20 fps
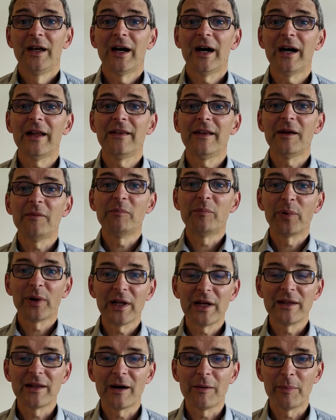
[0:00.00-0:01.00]
and then
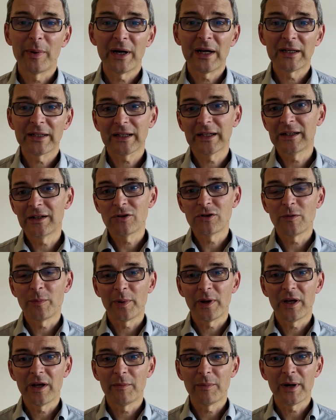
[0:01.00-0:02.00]
play that back, and as you
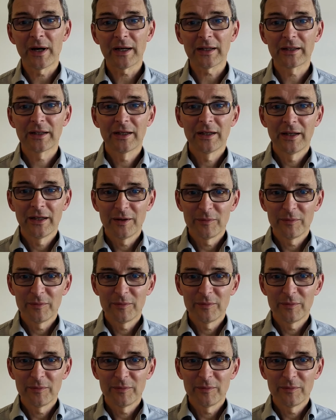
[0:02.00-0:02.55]
play it back,